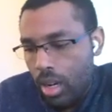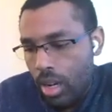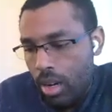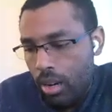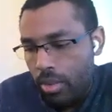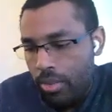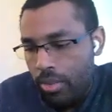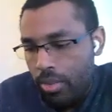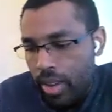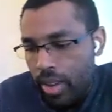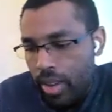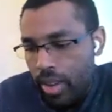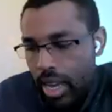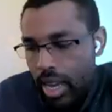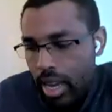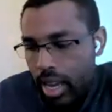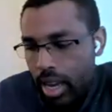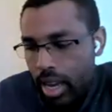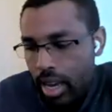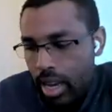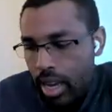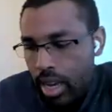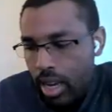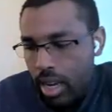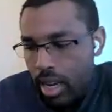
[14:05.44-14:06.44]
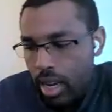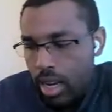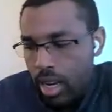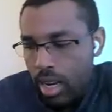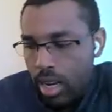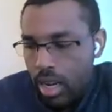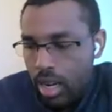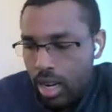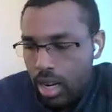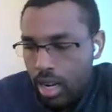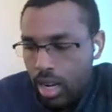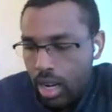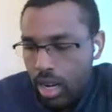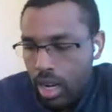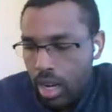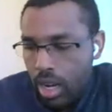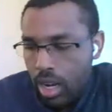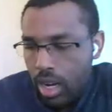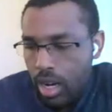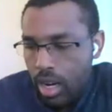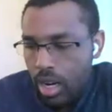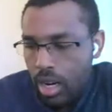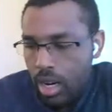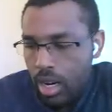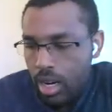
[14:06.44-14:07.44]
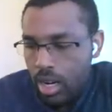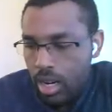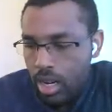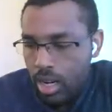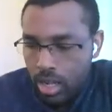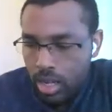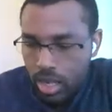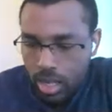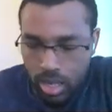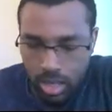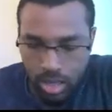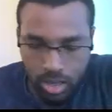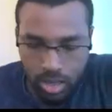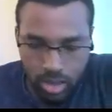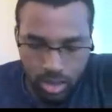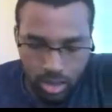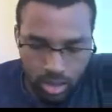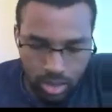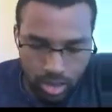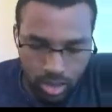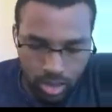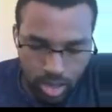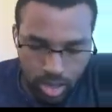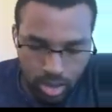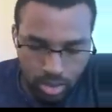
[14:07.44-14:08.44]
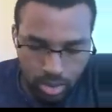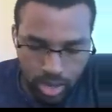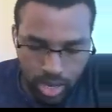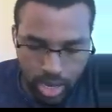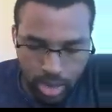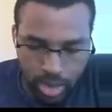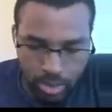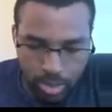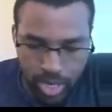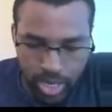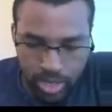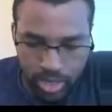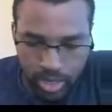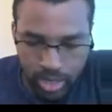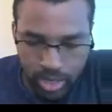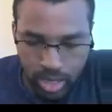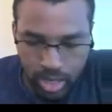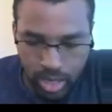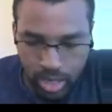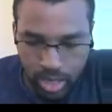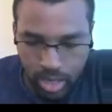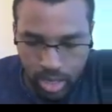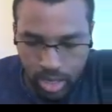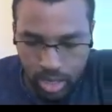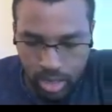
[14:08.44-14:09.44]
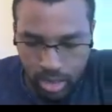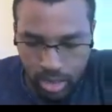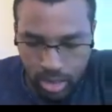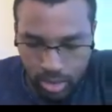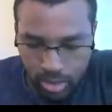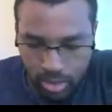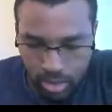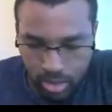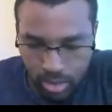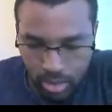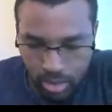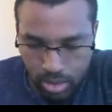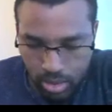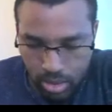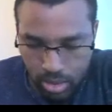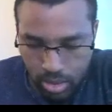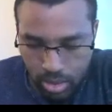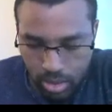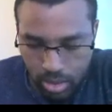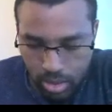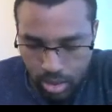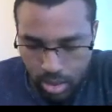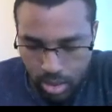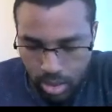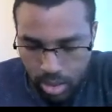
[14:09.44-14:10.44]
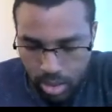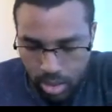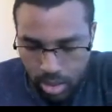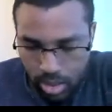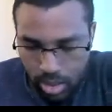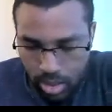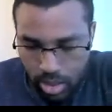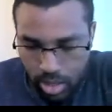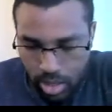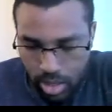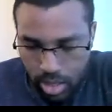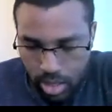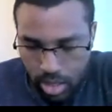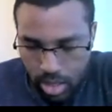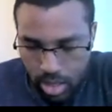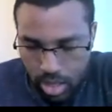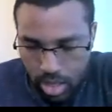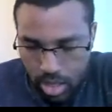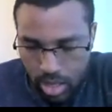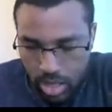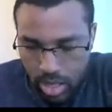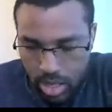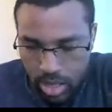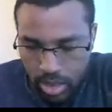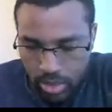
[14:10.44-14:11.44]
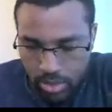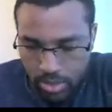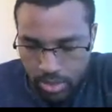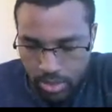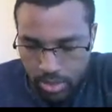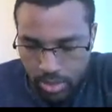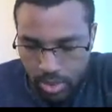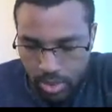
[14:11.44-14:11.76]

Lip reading: of A are, you know, A, B, C, D, E, F.